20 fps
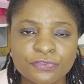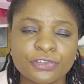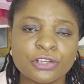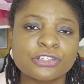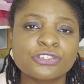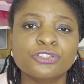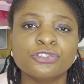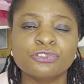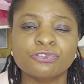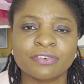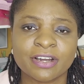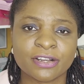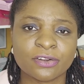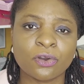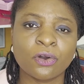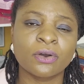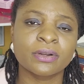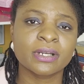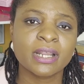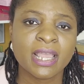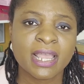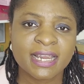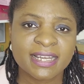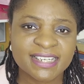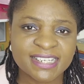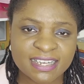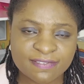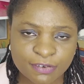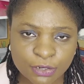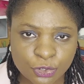your children on,
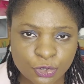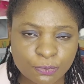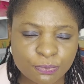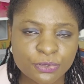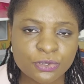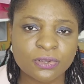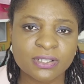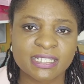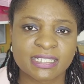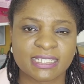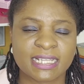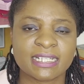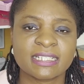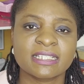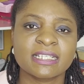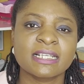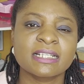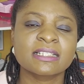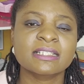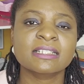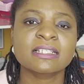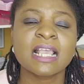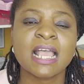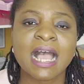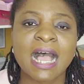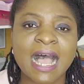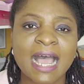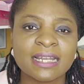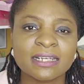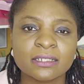develop your settings,
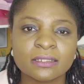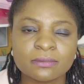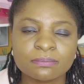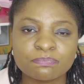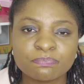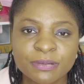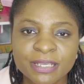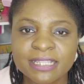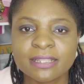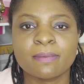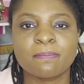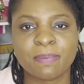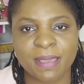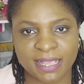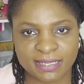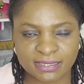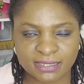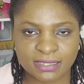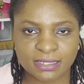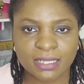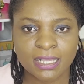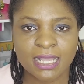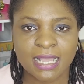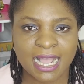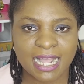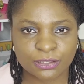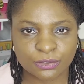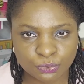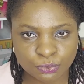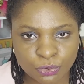and be the best
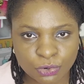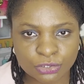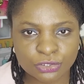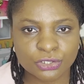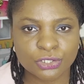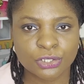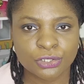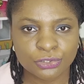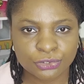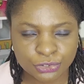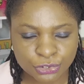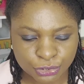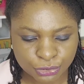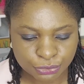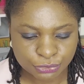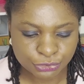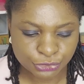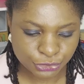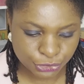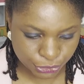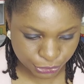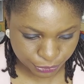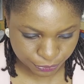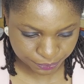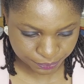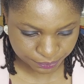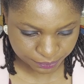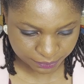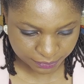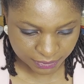at what you do.
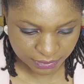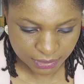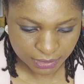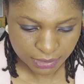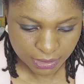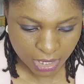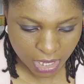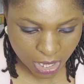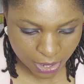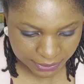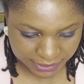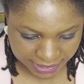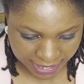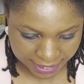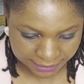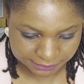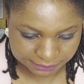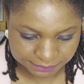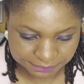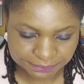Okay,